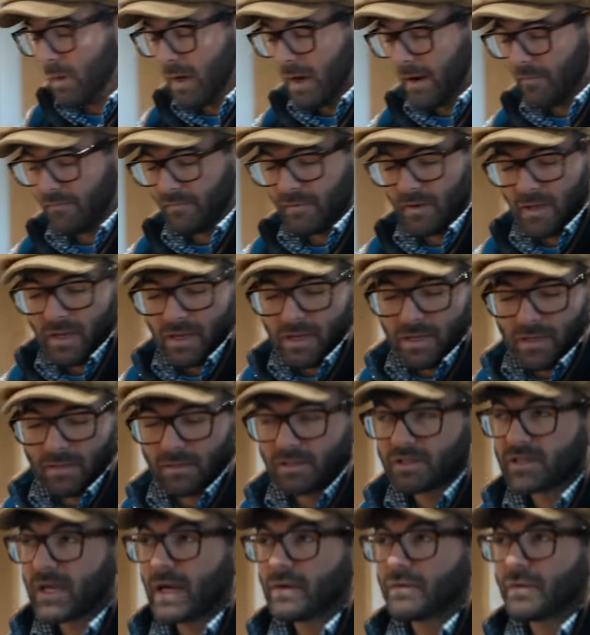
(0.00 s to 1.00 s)
we have the
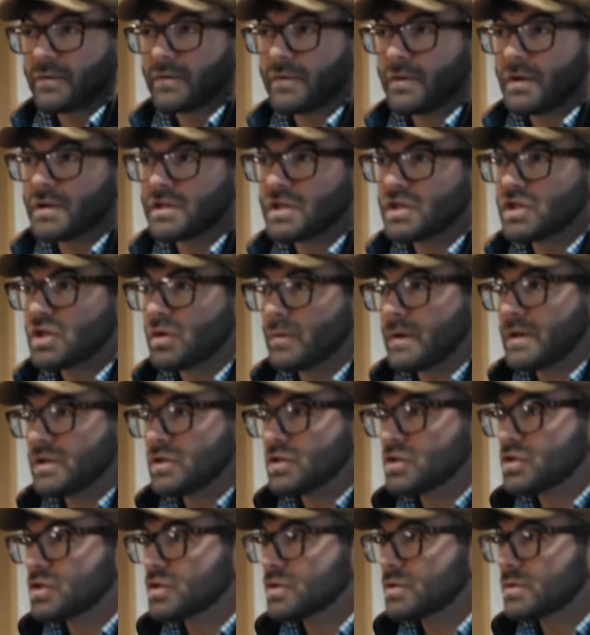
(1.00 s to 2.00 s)
standard 32
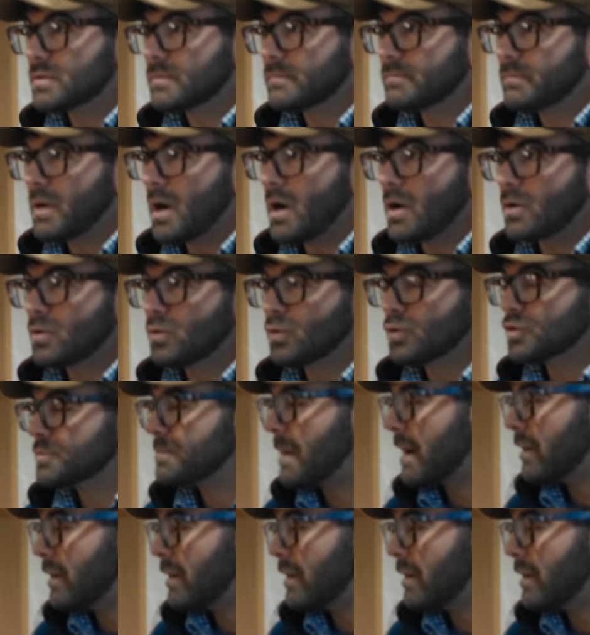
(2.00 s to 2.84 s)
inch Parkhorse